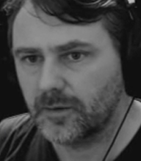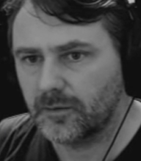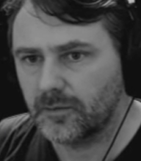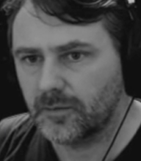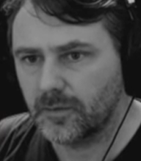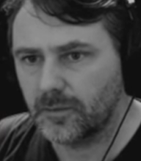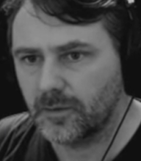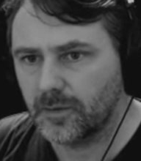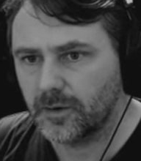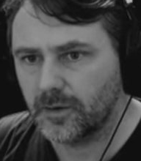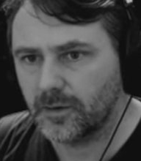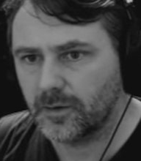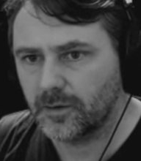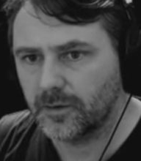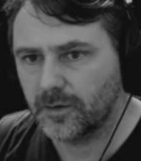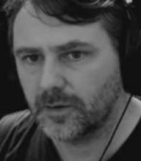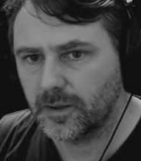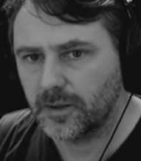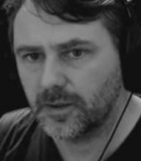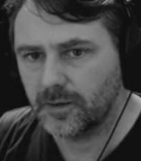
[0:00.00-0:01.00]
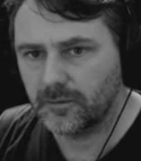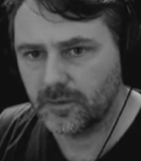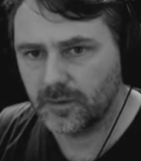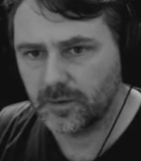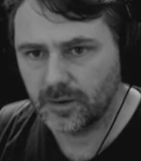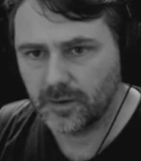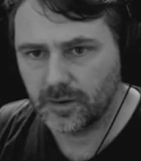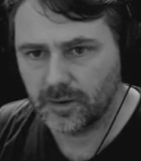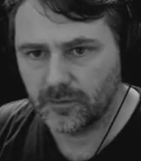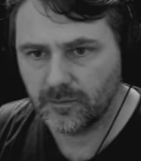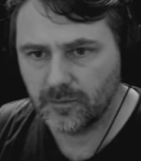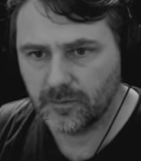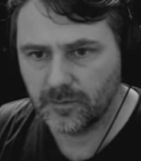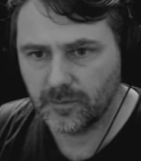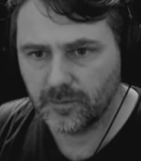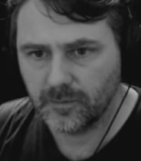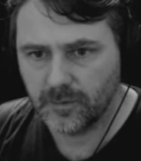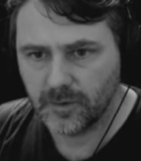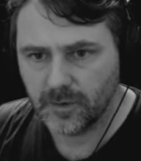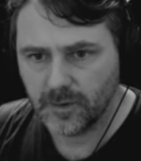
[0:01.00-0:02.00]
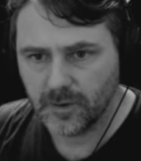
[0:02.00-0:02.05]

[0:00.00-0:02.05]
everyone on a given level.